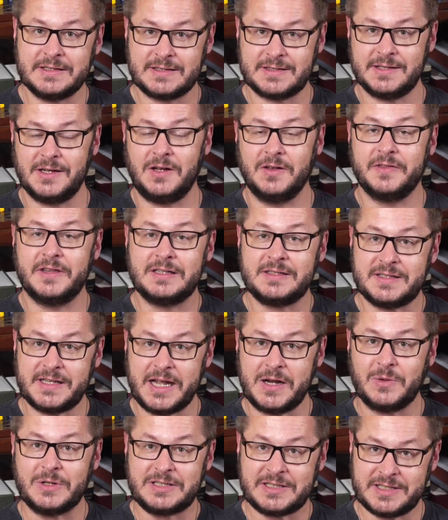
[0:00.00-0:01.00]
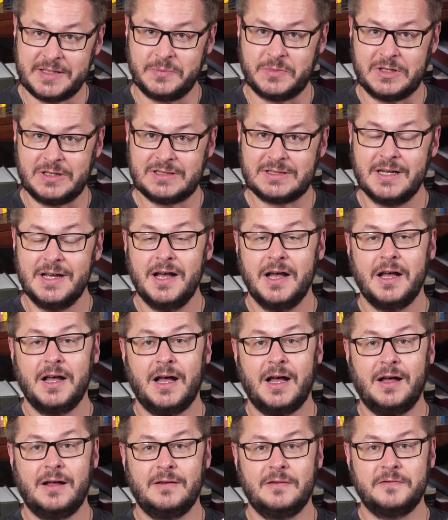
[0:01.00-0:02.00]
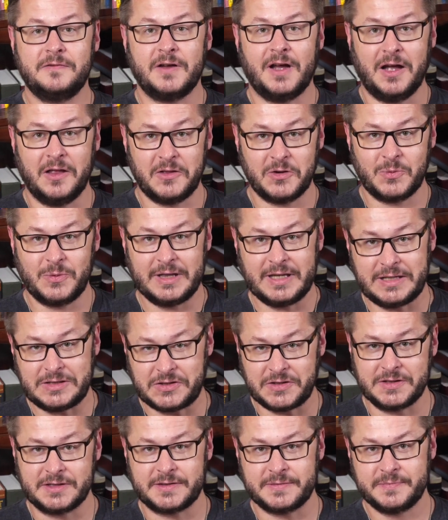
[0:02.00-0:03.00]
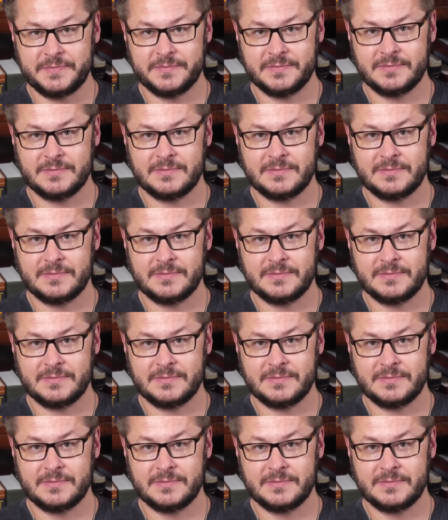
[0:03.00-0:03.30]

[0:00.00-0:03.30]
insult the sacred symbols of other religions.